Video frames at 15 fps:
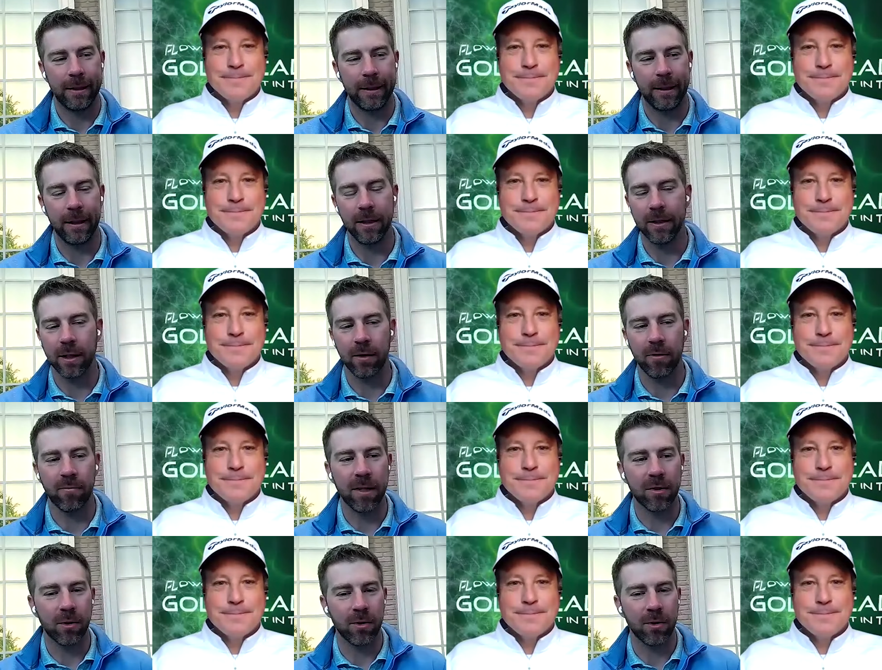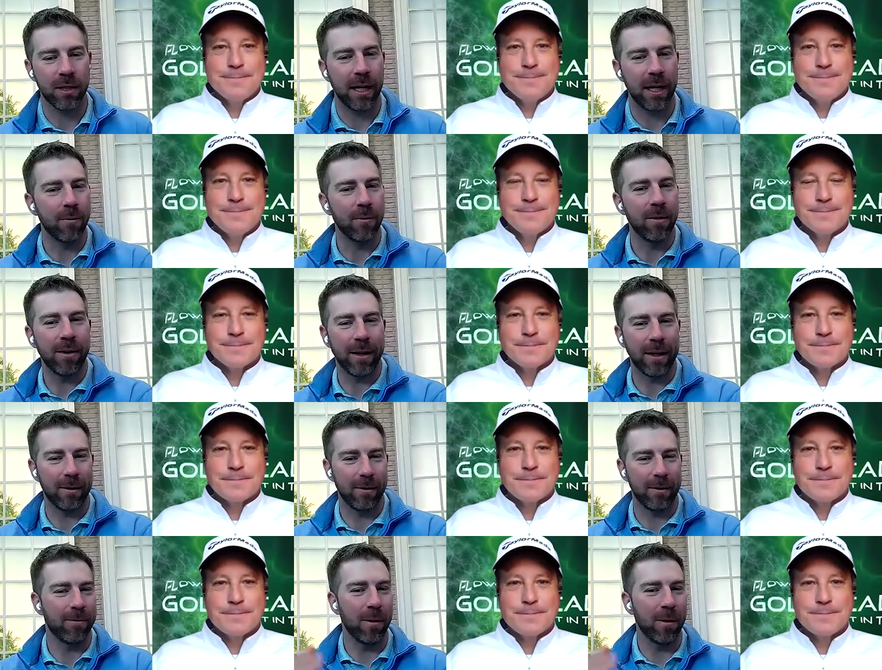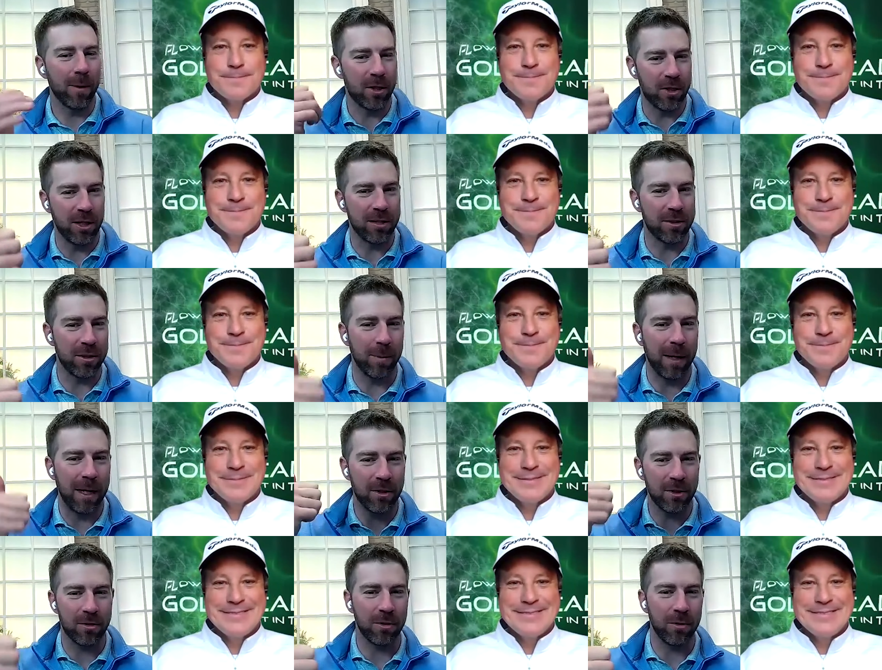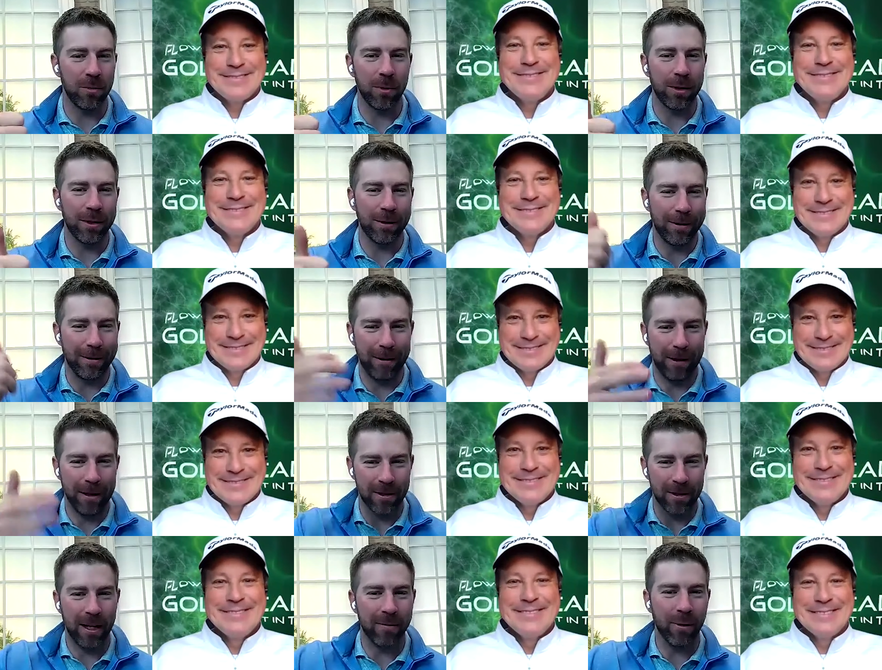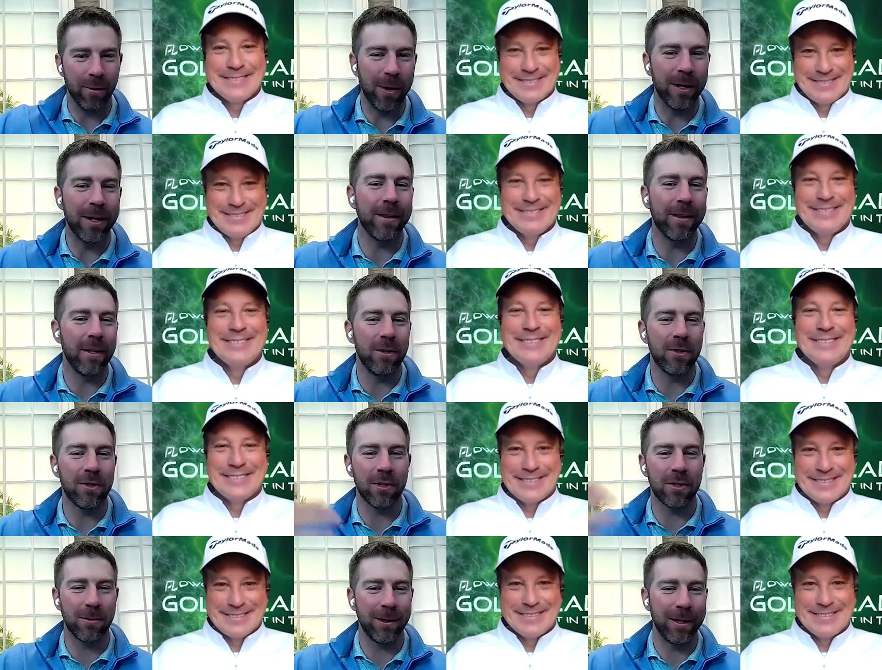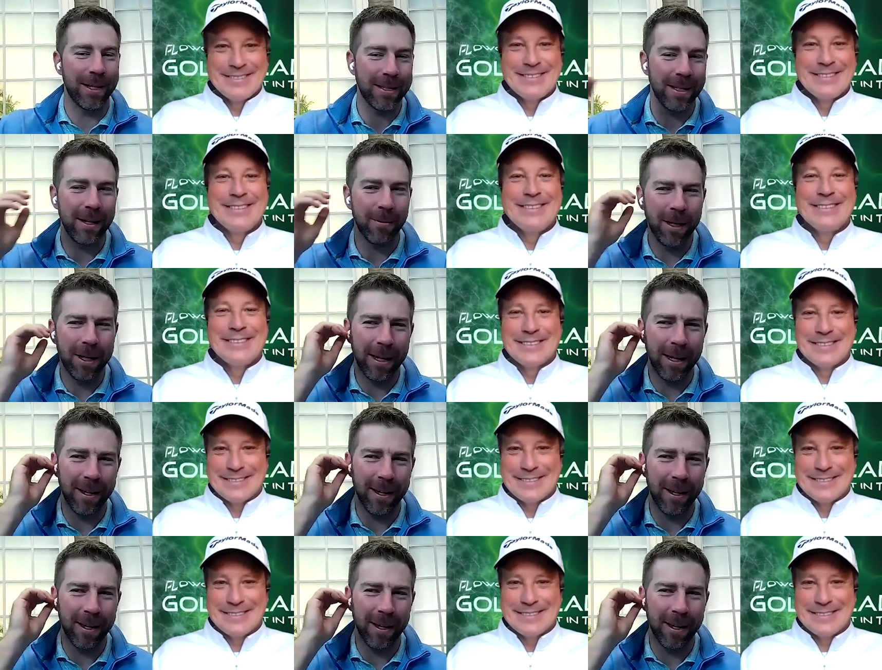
Speaker 1: at least on the physical side, we like very much system. I just do what this on everybody. and then you start to realize, hey, wait,